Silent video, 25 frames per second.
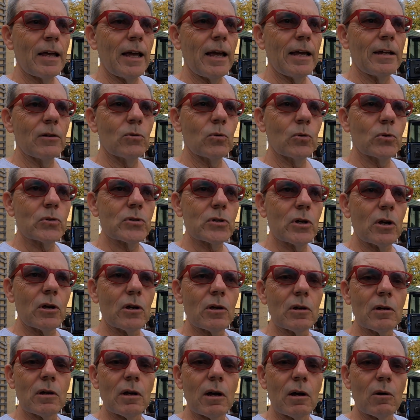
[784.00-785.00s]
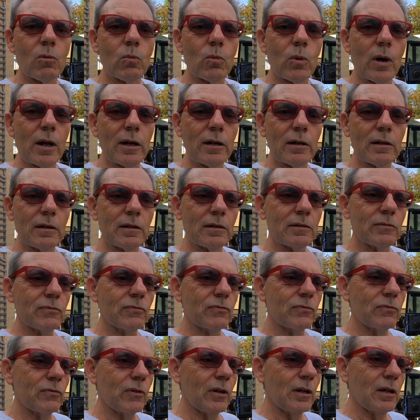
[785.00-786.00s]
and also one of
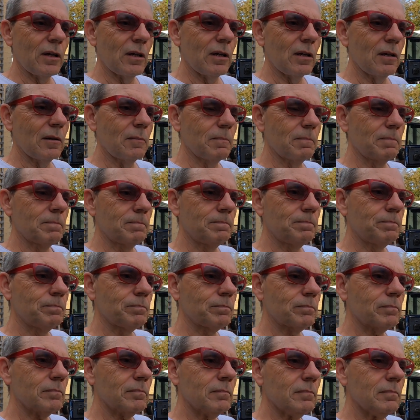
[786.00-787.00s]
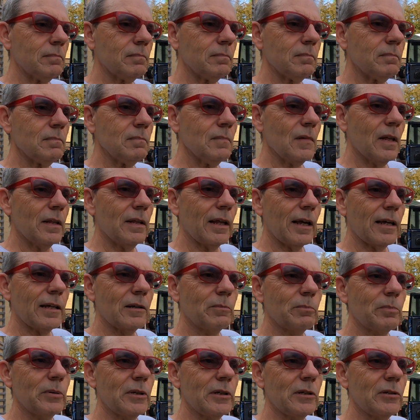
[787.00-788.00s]
that
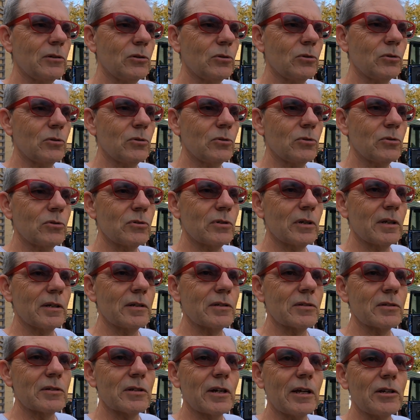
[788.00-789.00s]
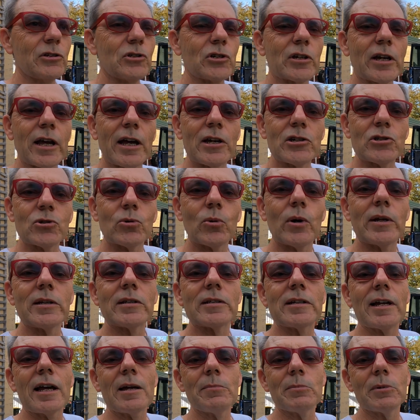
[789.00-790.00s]
can be used as educational
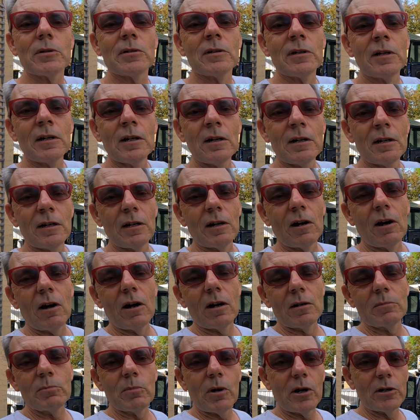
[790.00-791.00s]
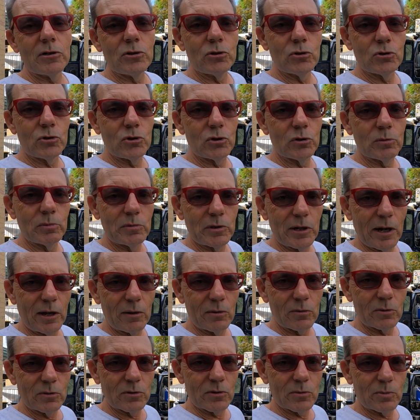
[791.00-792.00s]
entertainment on my YouTube
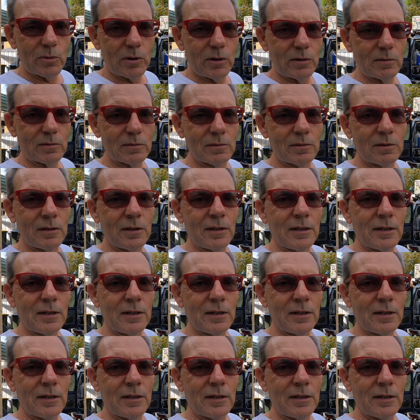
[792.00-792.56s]
channel as well.